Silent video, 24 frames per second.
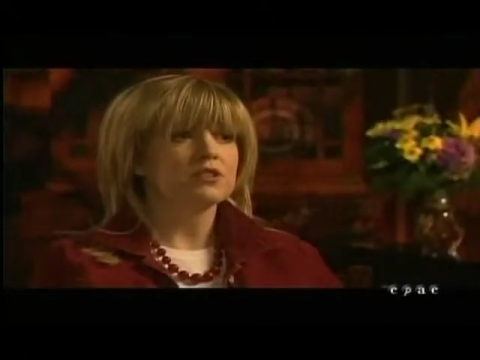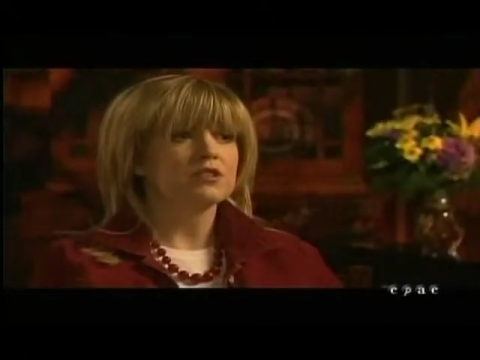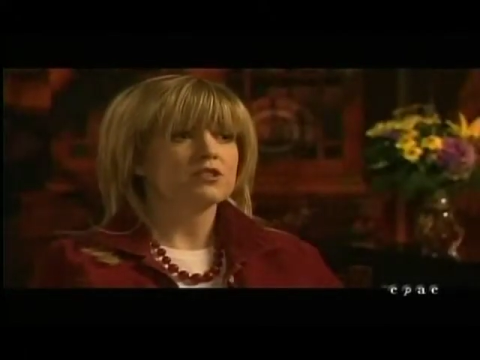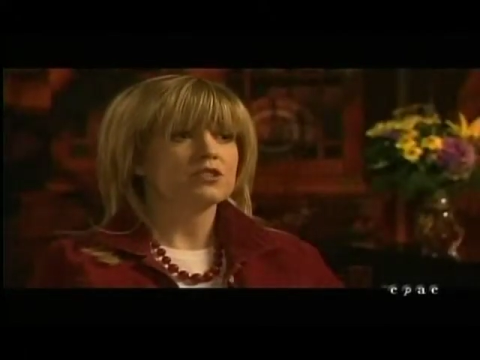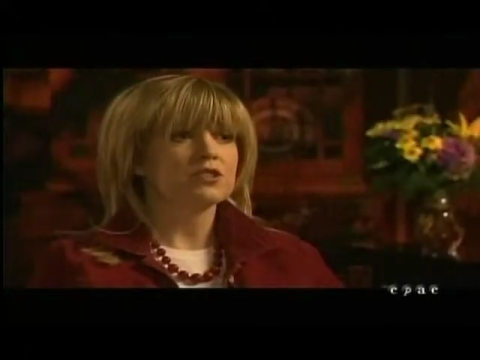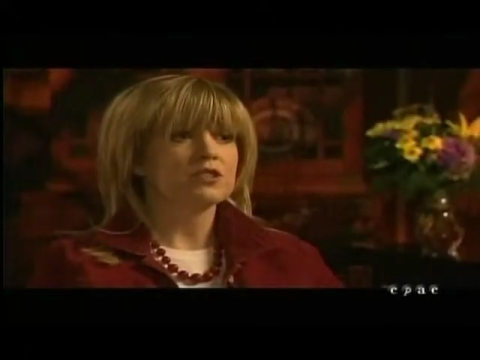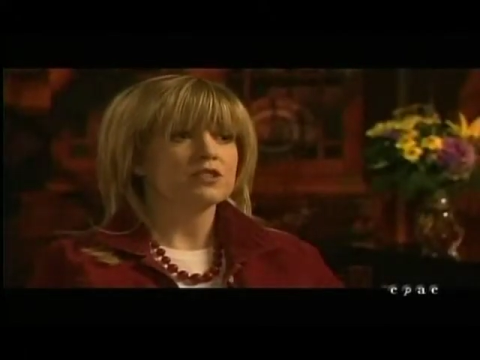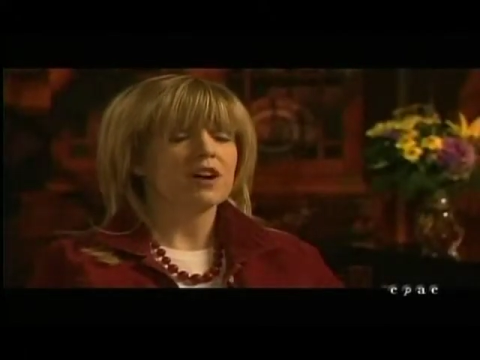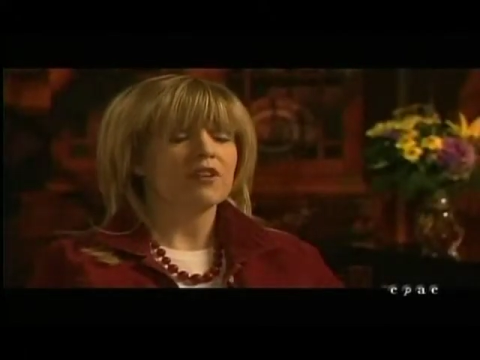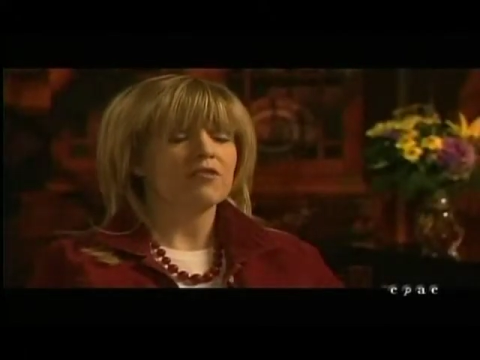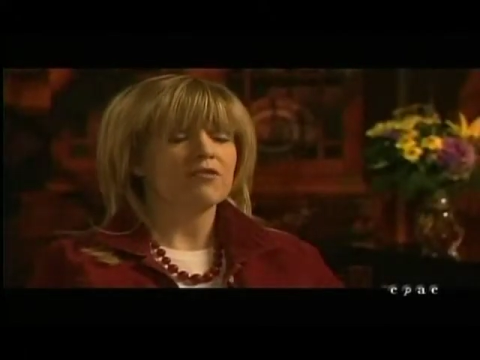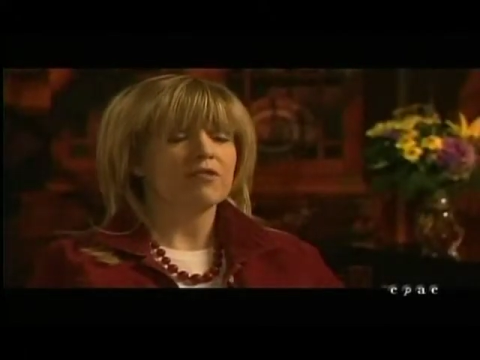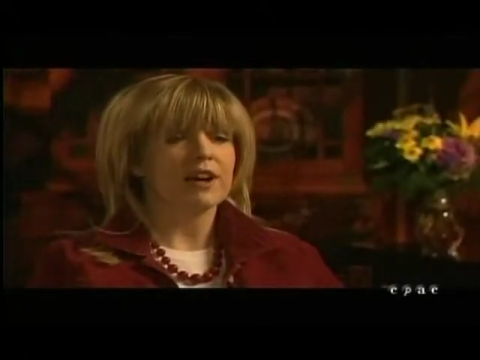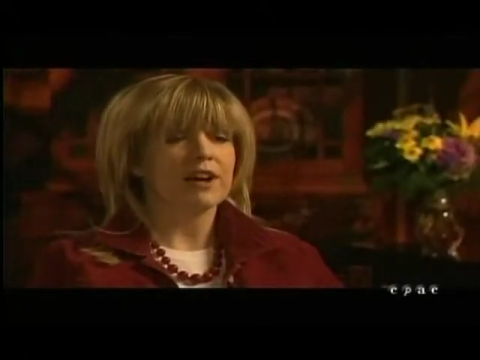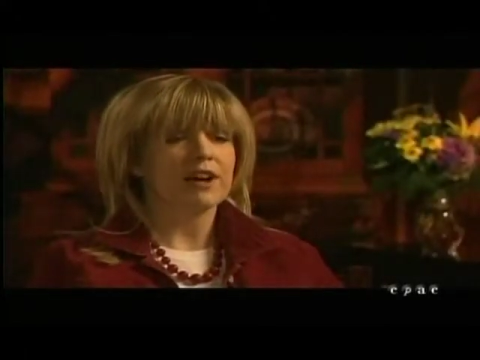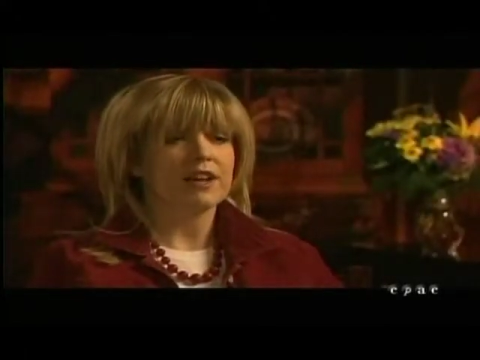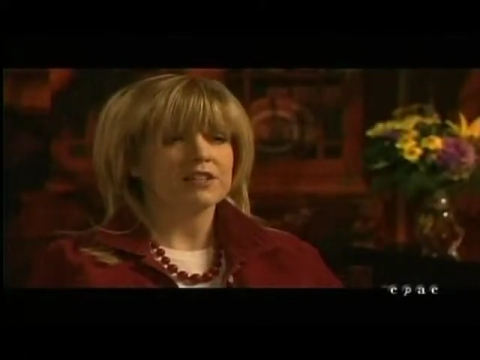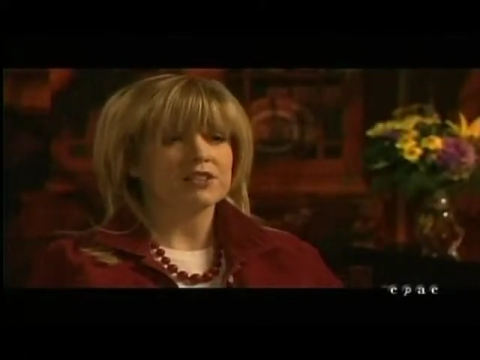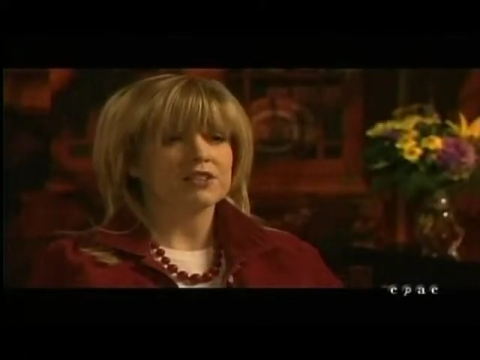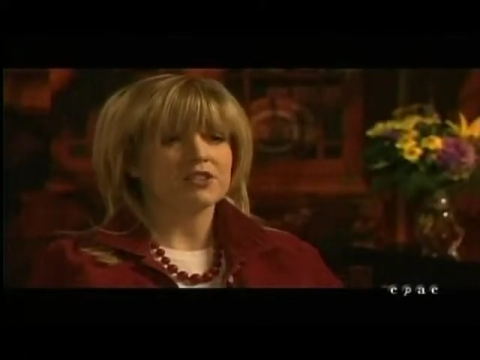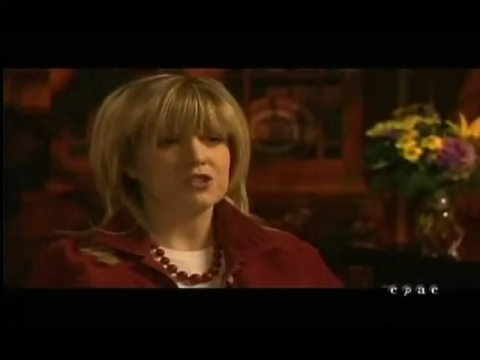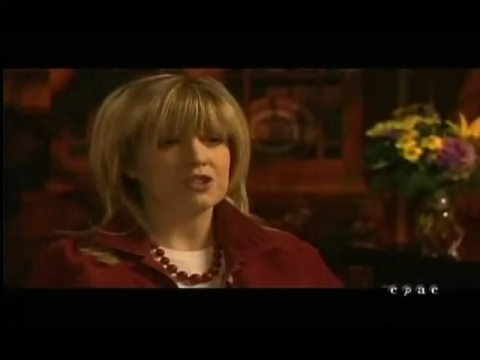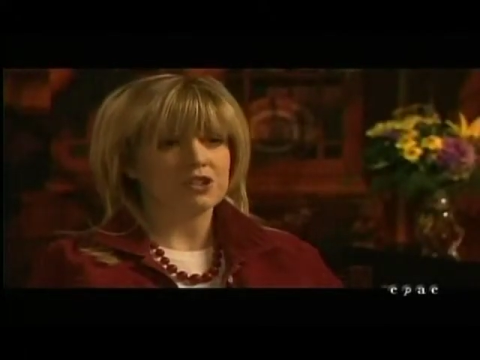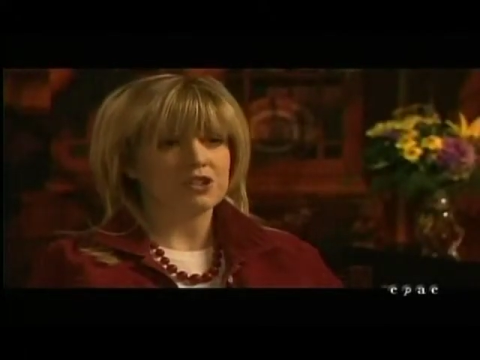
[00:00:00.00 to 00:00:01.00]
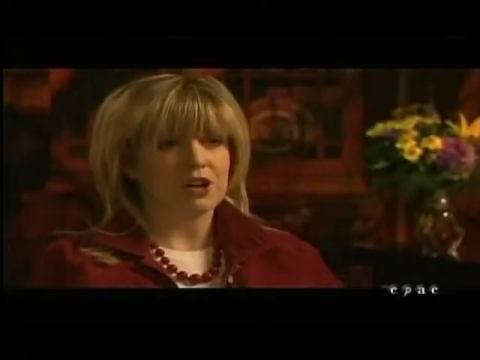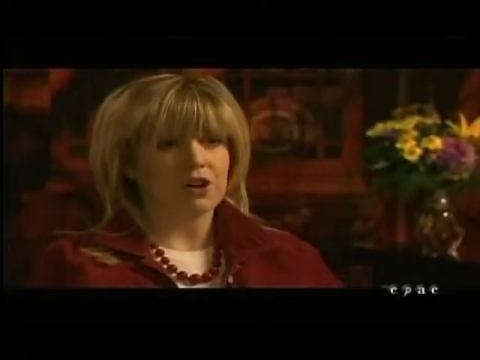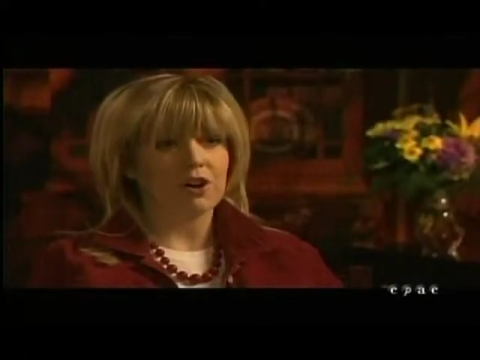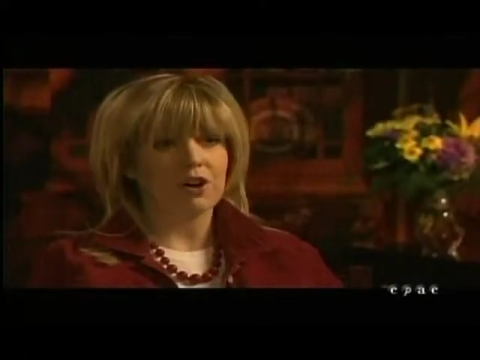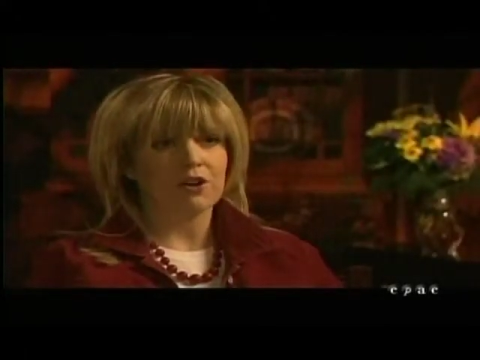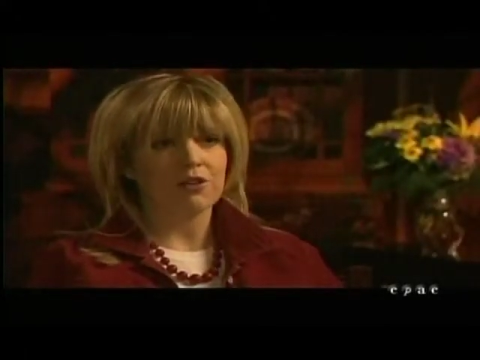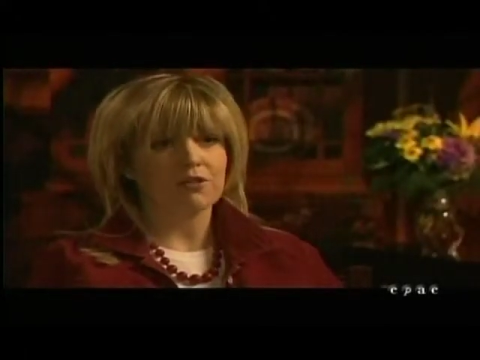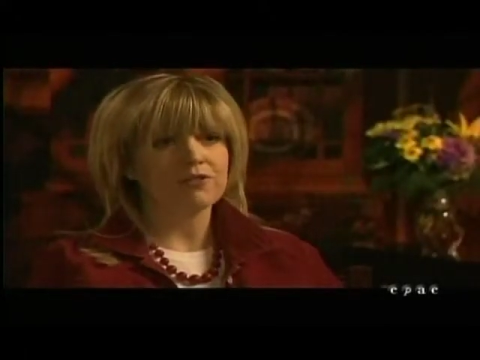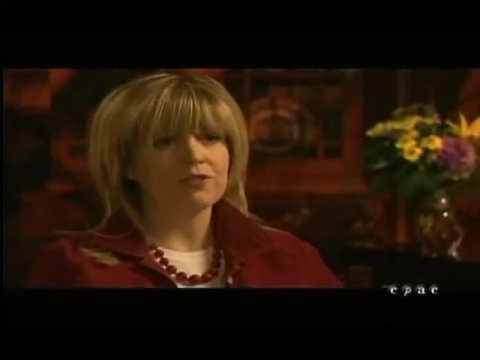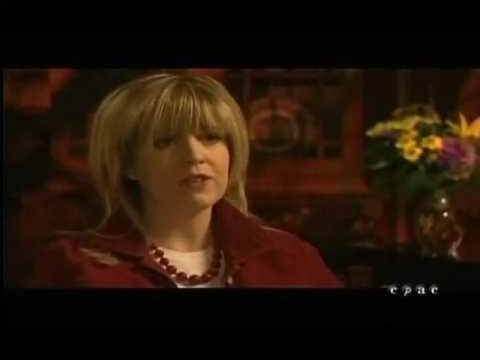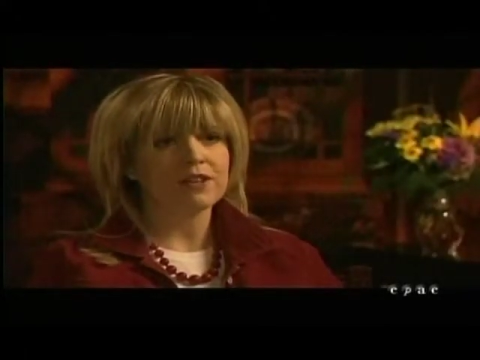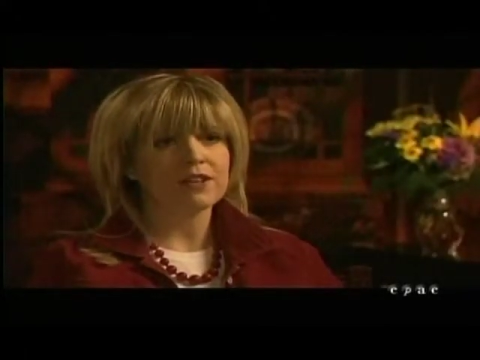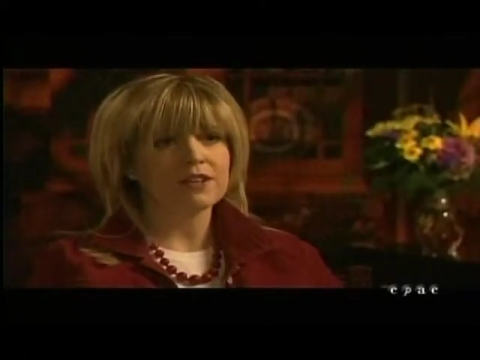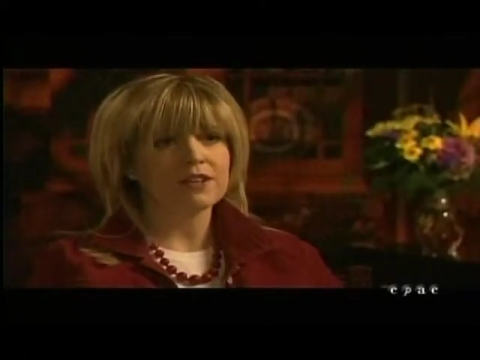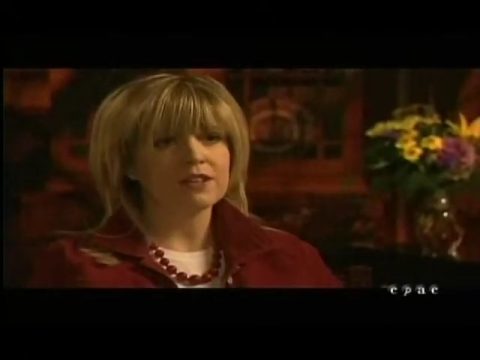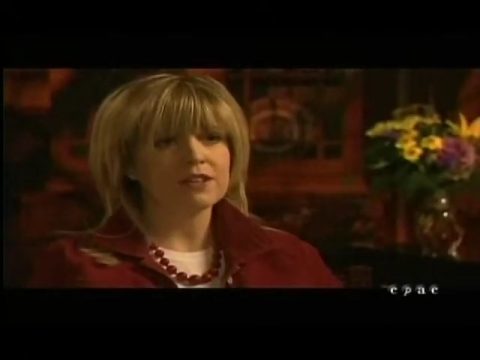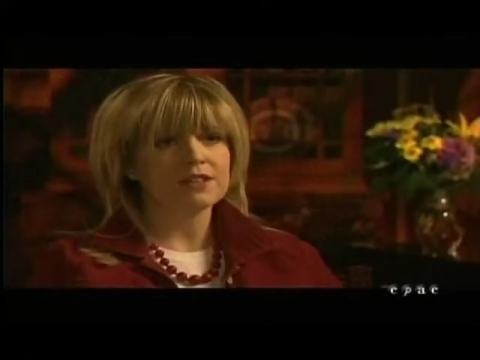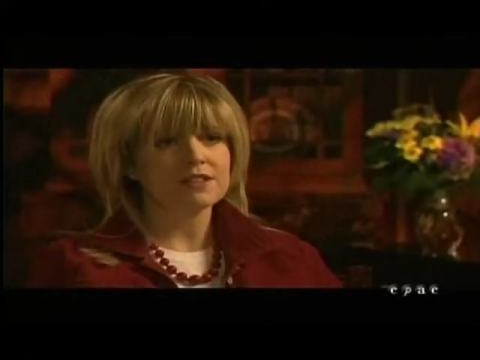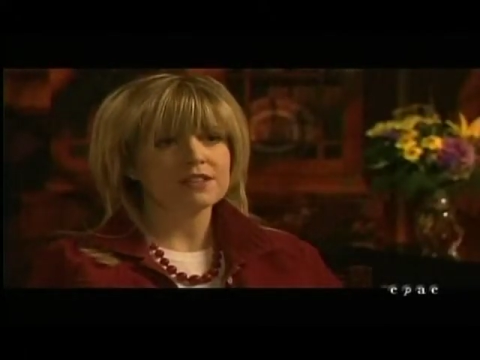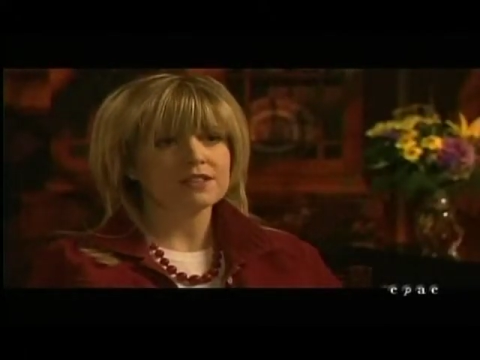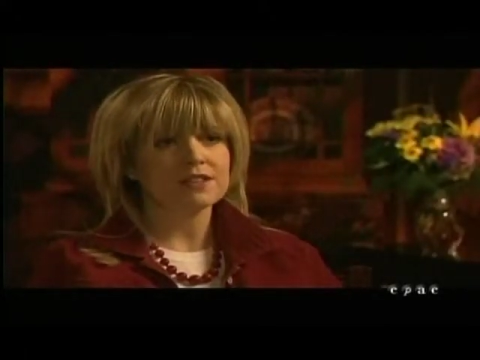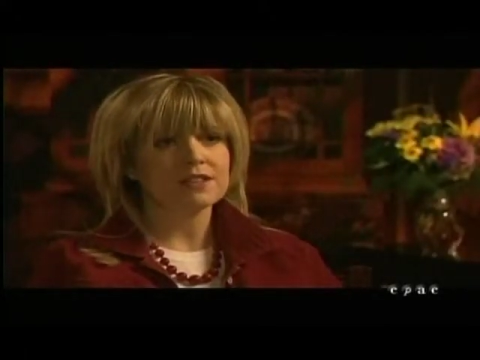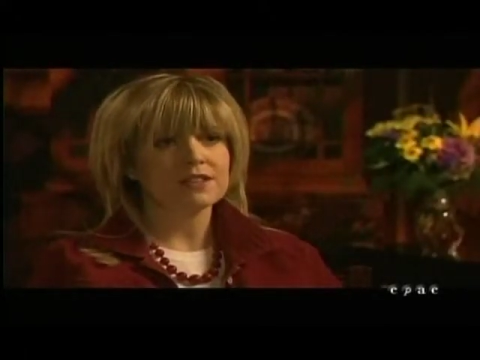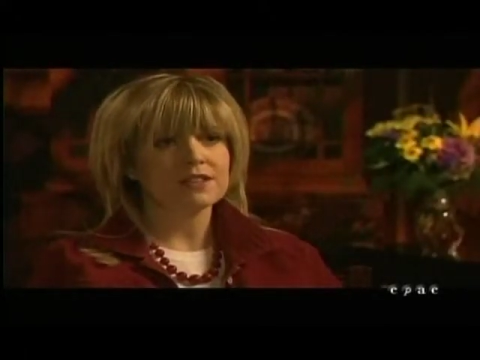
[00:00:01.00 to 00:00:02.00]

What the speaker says: just how vast our geography is.